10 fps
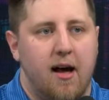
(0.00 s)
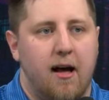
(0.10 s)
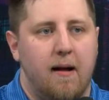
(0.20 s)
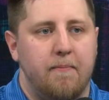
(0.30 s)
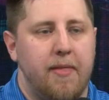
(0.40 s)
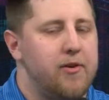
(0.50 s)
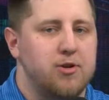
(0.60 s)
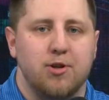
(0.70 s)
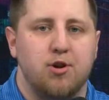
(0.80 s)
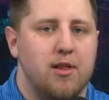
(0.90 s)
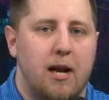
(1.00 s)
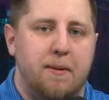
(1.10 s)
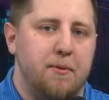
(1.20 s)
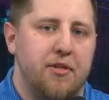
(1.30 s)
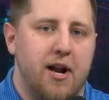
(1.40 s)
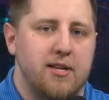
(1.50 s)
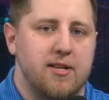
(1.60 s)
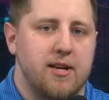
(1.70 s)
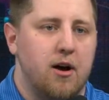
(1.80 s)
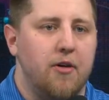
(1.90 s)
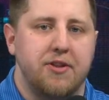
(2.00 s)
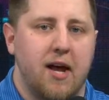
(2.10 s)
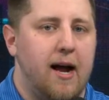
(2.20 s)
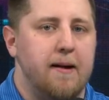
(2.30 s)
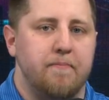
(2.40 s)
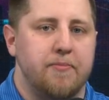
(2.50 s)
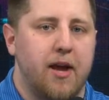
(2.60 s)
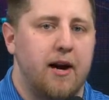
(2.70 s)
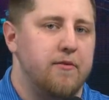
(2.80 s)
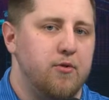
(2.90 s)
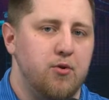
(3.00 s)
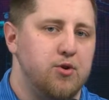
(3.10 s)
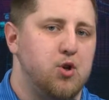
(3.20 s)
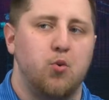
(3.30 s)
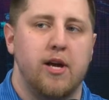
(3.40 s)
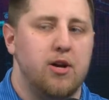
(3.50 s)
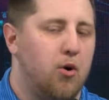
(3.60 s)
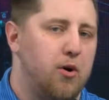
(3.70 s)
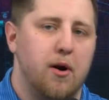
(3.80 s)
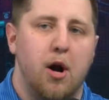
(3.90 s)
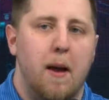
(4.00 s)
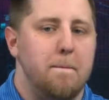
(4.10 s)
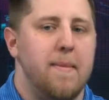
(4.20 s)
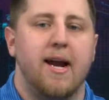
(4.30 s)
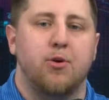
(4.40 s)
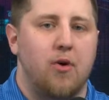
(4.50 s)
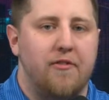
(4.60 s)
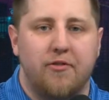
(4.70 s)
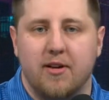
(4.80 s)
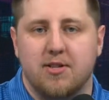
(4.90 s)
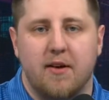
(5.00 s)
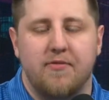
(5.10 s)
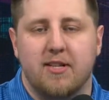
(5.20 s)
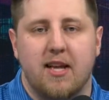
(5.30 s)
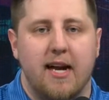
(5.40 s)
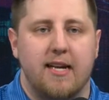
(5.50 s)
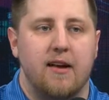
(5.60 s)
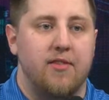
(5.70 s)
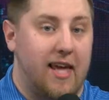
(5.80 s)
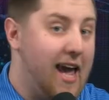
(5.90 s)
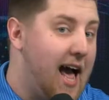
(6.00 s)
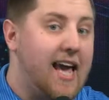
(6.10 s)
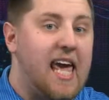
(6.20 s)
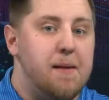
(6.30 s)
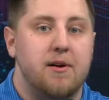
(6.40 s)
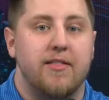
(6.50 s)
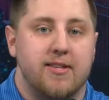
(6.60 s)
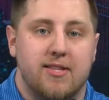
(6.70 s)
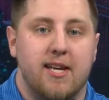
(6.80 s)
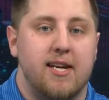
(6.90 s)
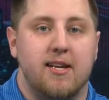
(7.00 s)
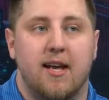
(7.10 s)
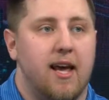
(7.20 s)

And there's also a lot of people that I see all the time kind of who tweet or make reference of this idea of like, hey, I came into the scene